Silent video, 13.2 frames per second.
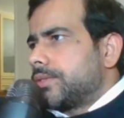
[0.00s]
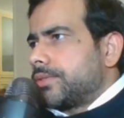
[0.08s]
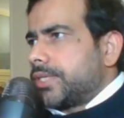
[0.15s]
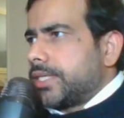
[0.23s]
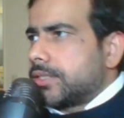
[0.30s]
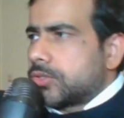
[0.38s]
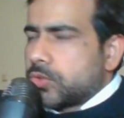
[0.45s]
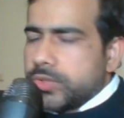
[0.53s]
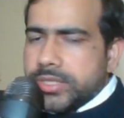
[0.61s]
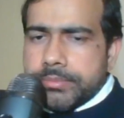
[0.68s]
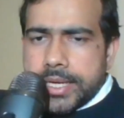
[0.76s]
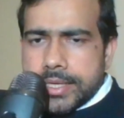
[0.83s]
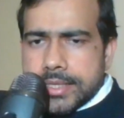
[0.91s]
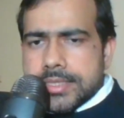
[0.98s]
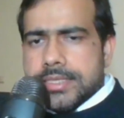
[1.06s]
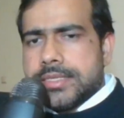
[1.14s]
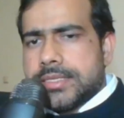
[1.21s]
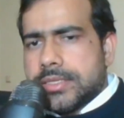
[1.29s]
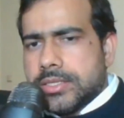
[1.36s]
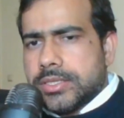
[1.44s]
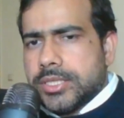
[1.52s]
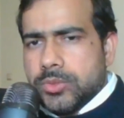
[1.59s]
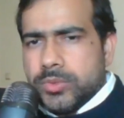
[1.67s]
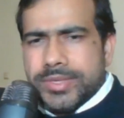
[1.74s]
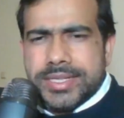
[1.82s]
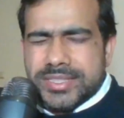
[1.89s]
Right, so in banks,
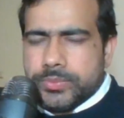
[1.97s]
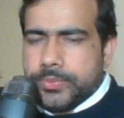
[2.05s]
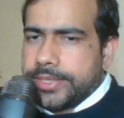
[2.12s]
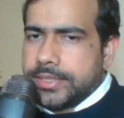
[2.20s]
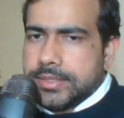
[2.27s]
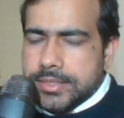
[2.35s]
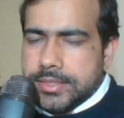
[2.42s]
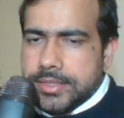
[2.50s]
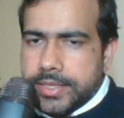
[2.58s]
you can expect